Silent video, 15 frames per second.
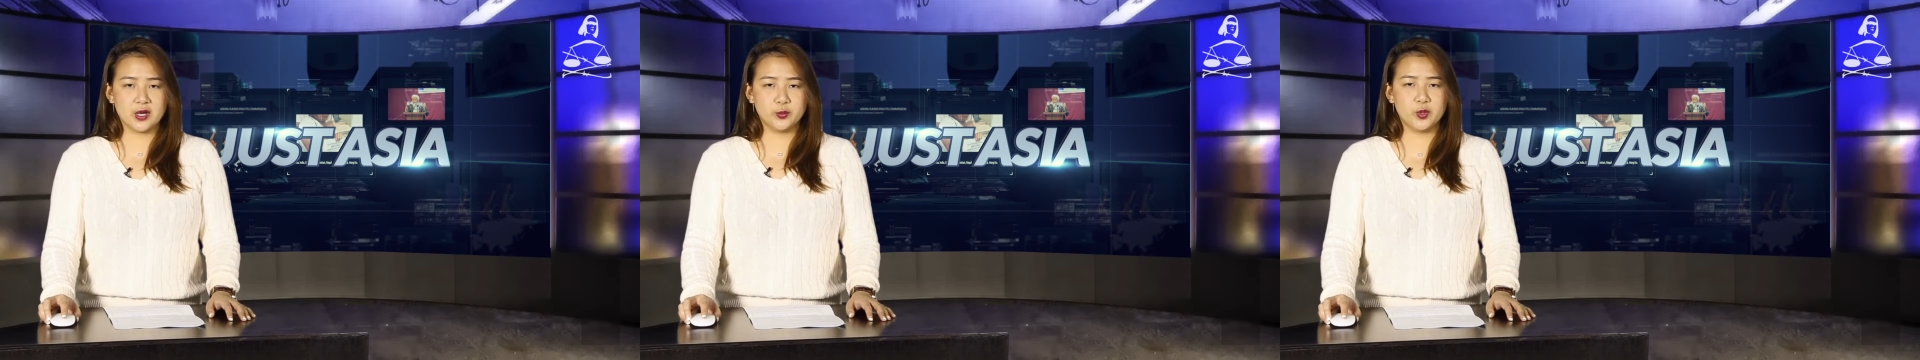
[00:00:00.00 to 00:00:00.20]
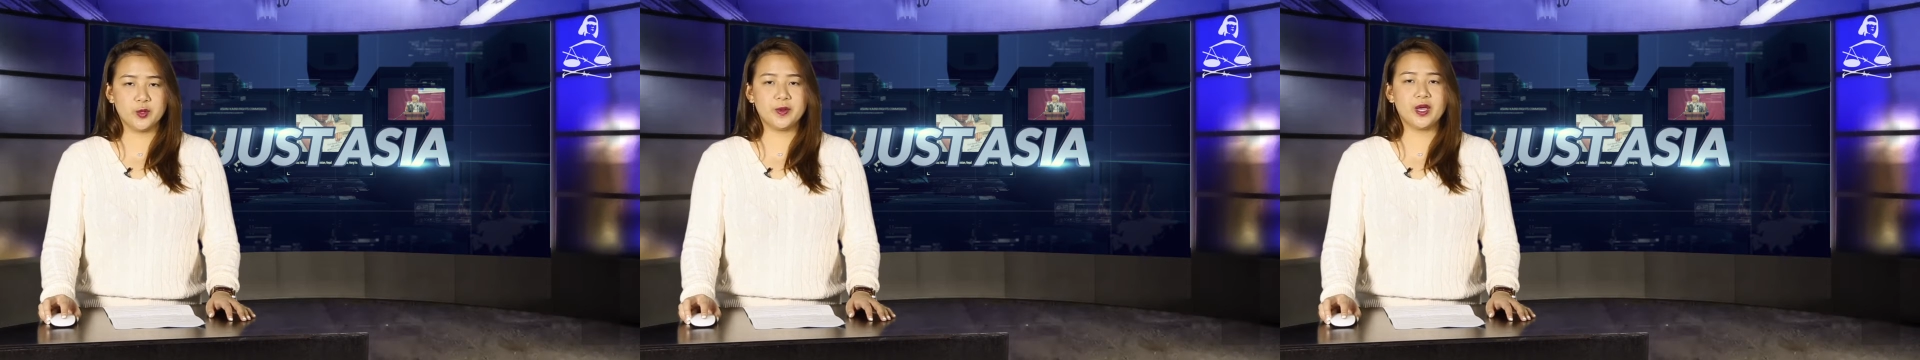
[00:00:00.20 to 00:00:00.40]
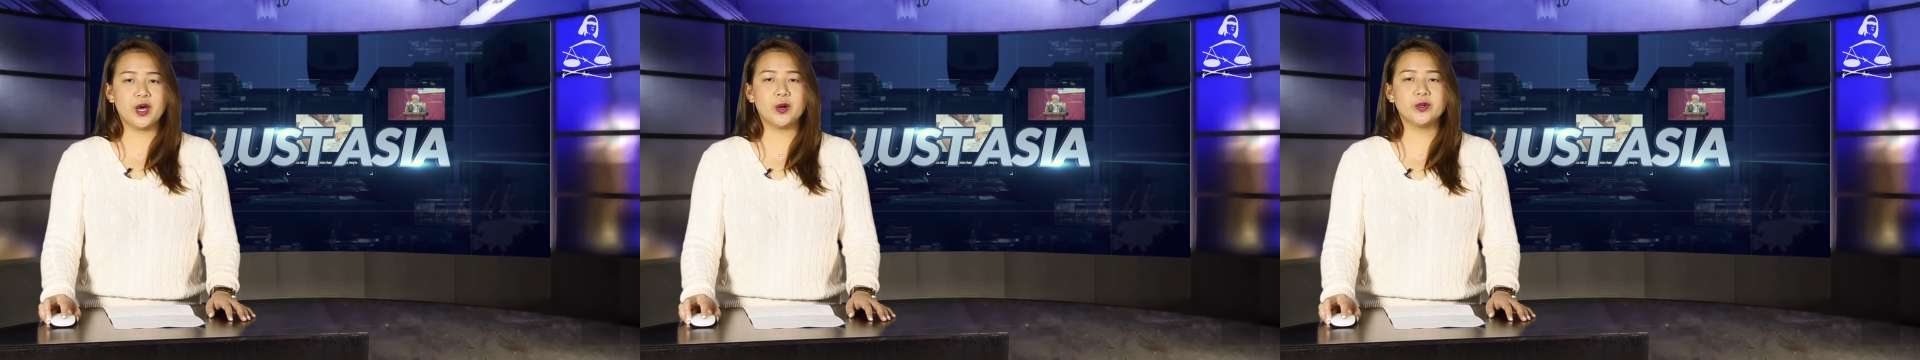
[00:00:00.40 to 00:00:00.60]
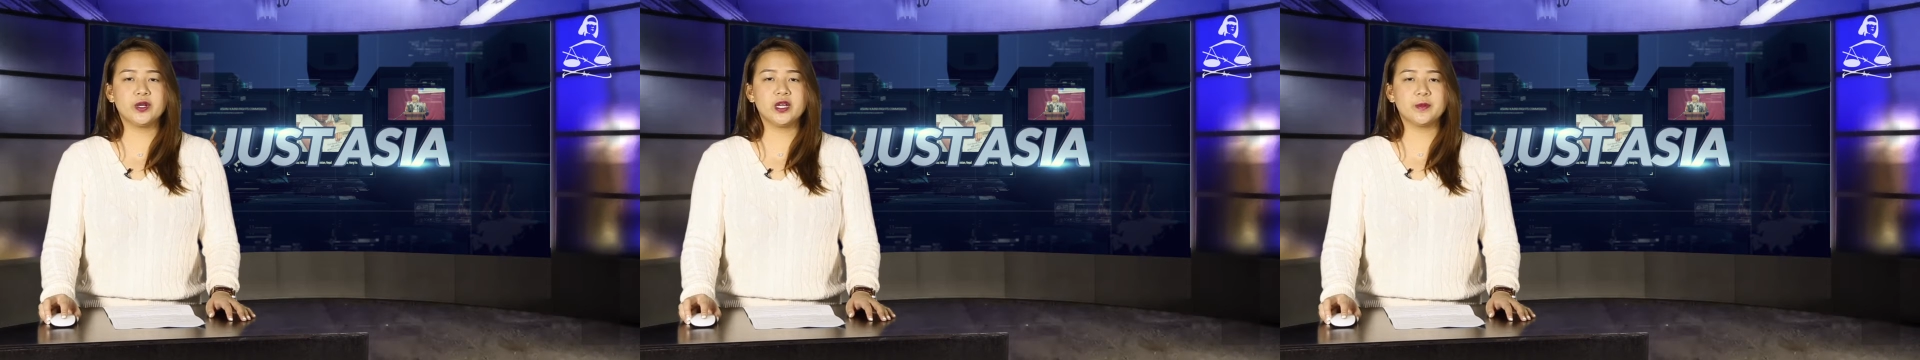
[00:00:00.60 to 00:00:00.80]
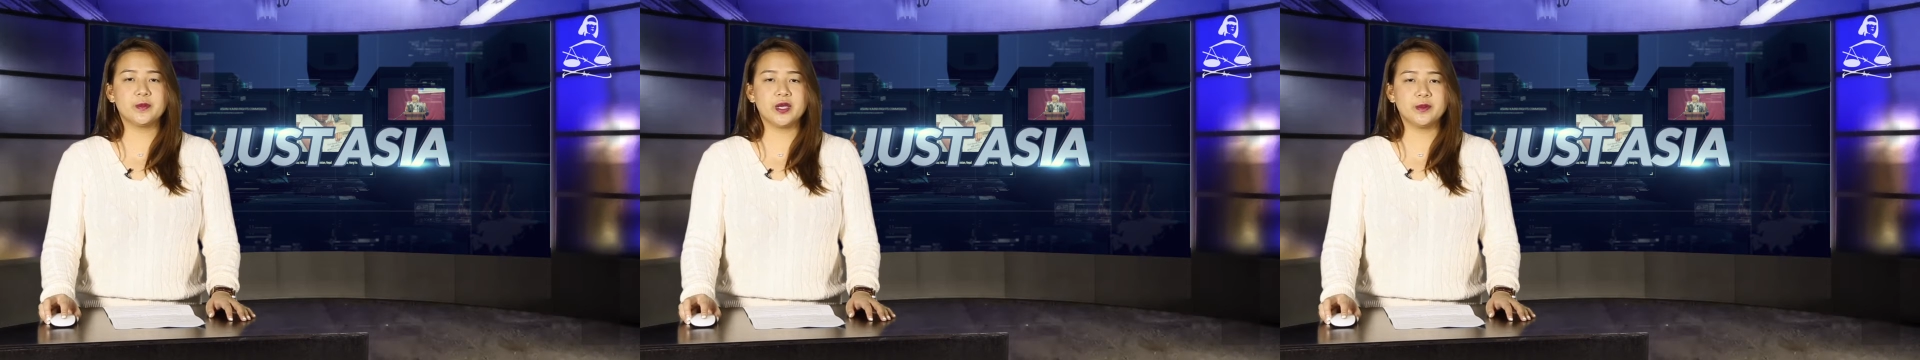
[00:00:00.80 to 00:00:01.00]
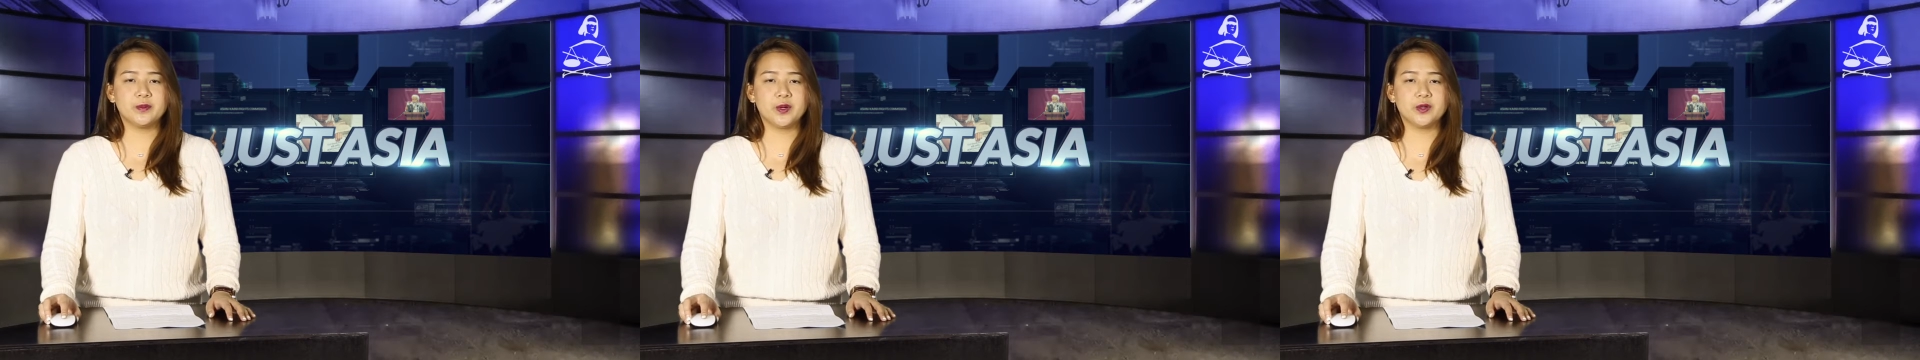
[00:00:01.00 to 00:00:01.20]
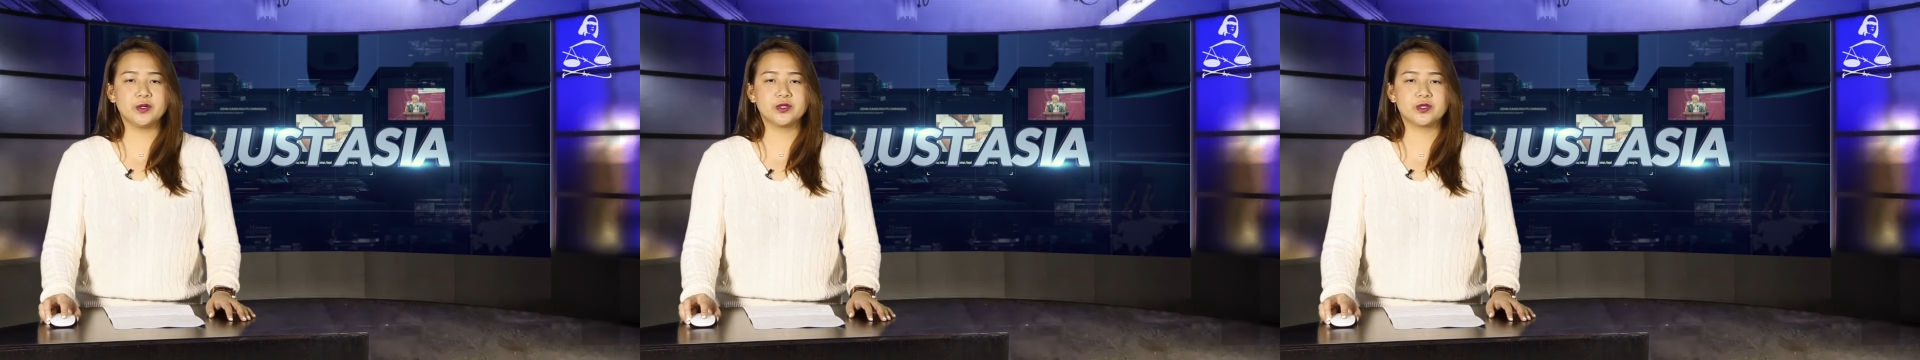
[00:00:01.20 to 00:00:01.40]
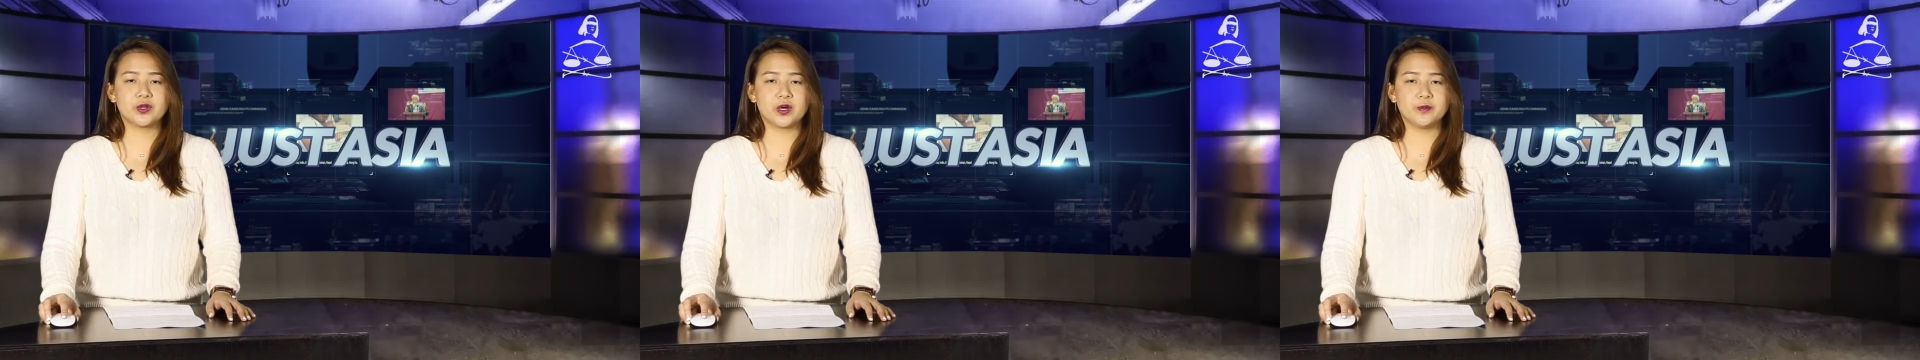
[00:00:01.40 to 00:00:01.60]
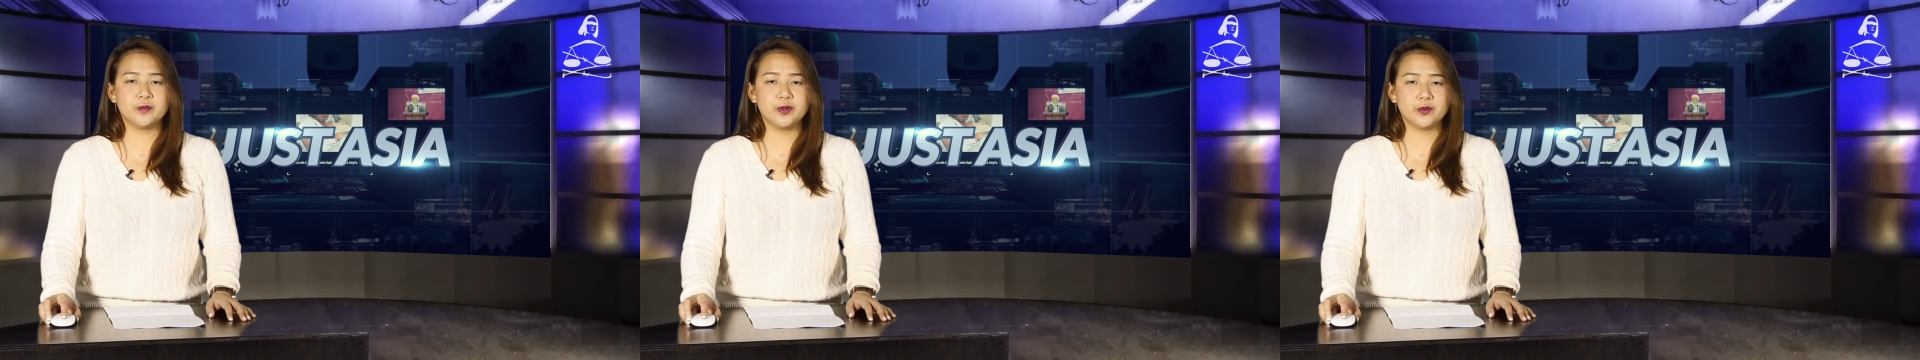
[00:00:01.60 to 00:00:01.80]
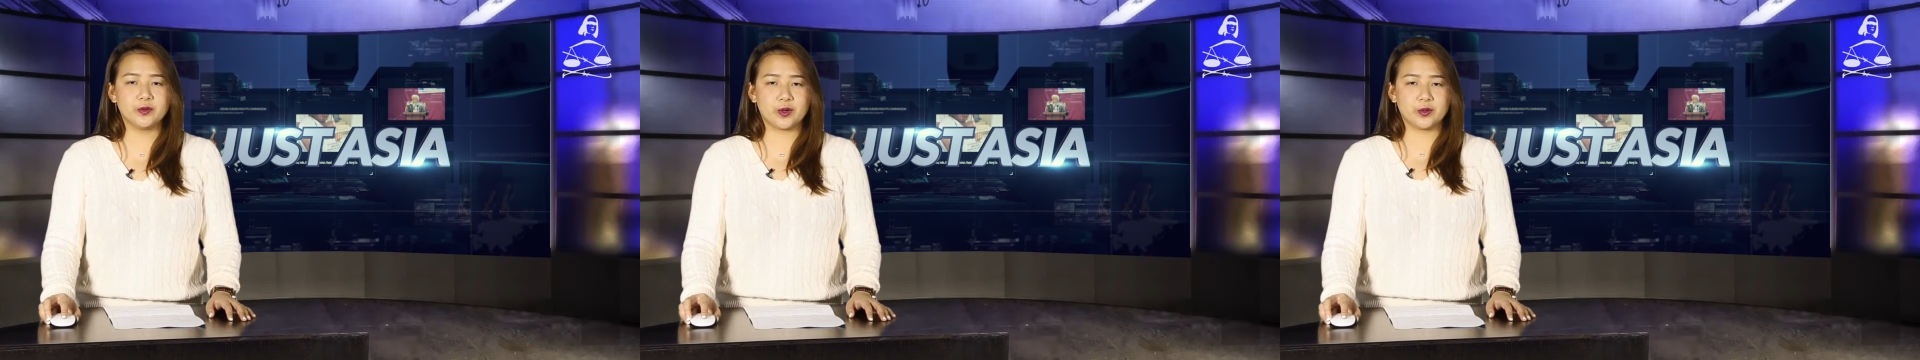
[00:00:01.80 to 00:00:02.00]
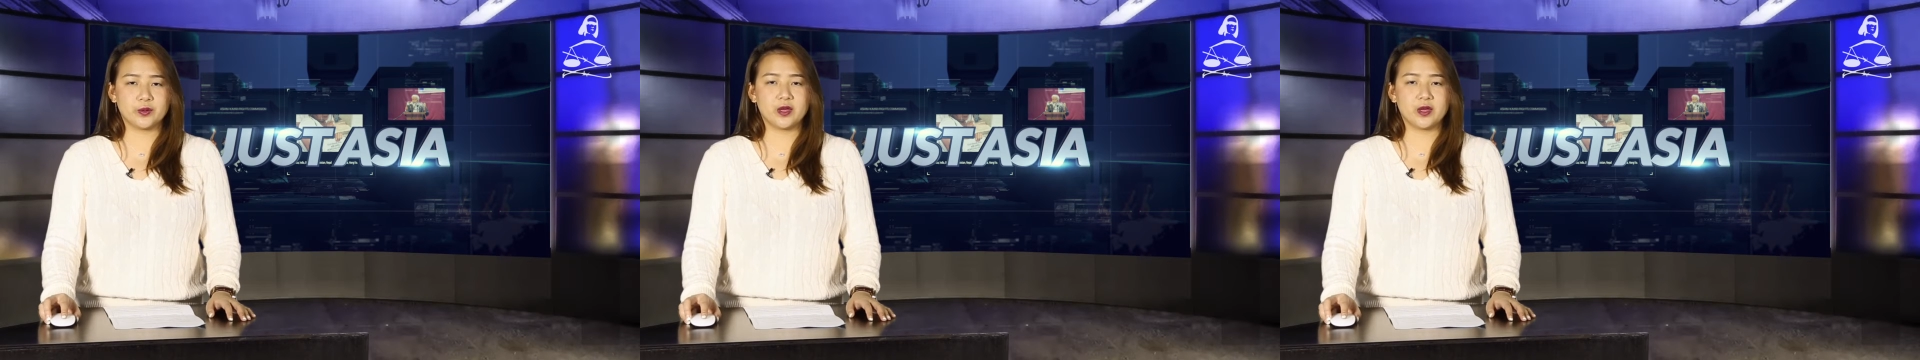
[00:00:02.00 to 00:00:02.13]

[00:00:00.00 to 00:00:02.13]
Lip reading: will be holding a People's Tribunal